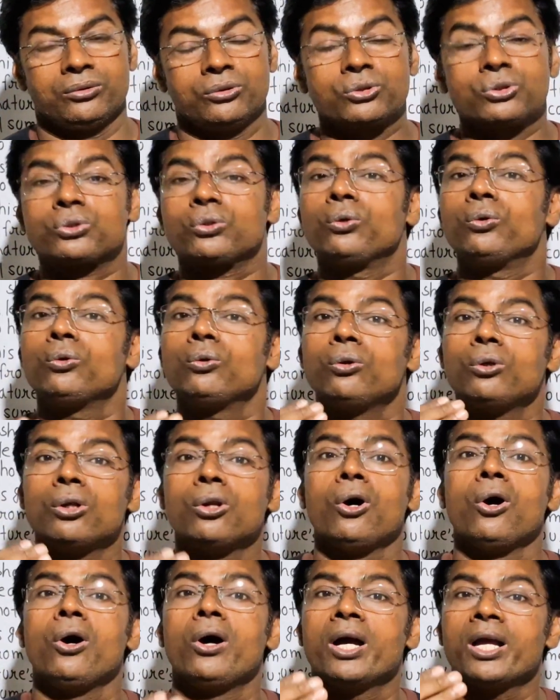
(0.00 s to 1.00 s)
so
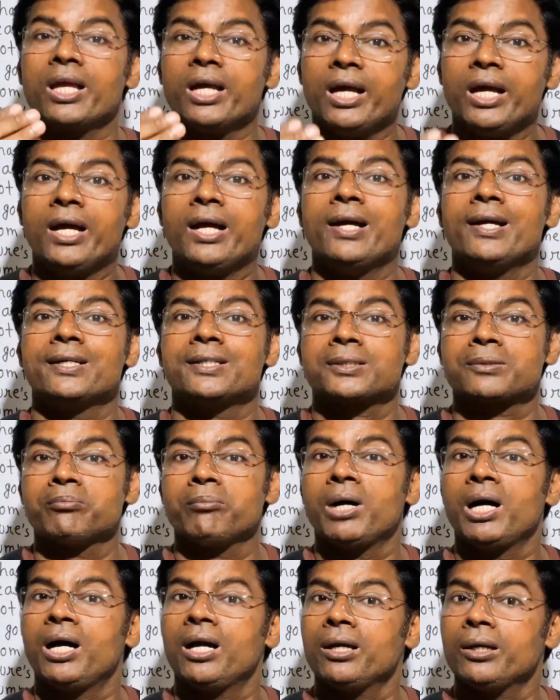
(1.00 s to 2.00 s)
long as
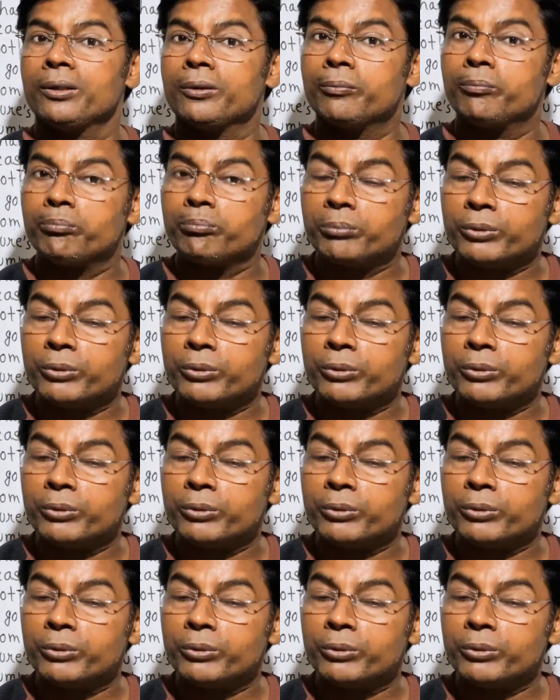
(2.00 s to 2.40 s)
my